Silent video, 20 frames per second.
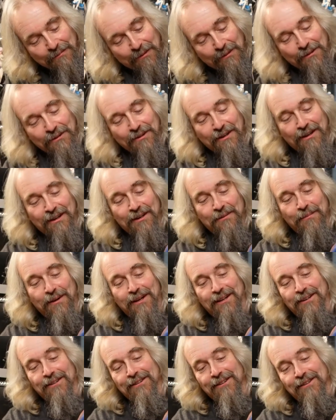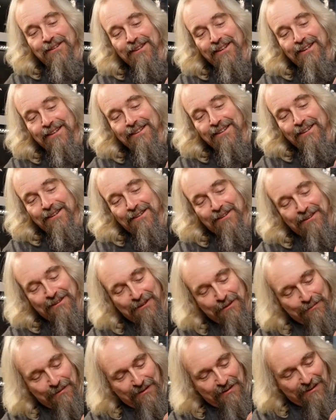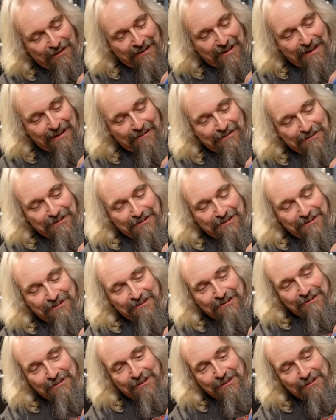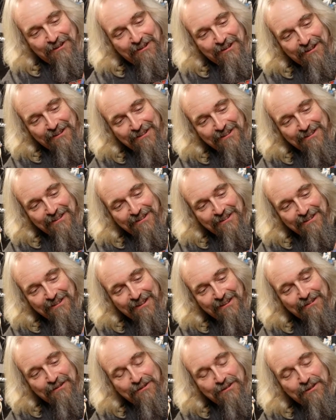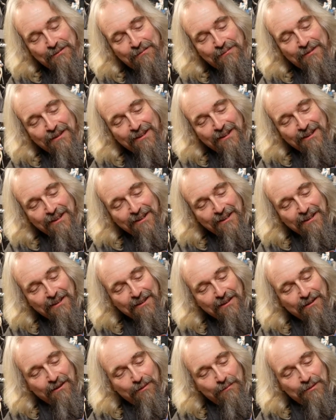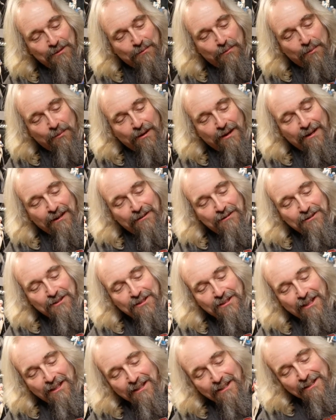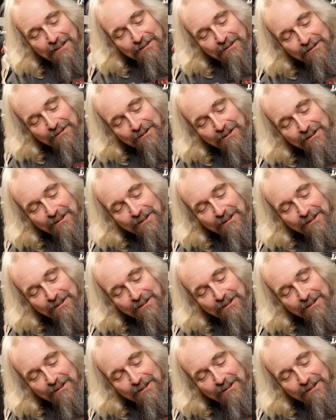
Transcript: on there to make it look like the little bit of the couch is a little dirty. You know, it's got a little, some almost brown stains on it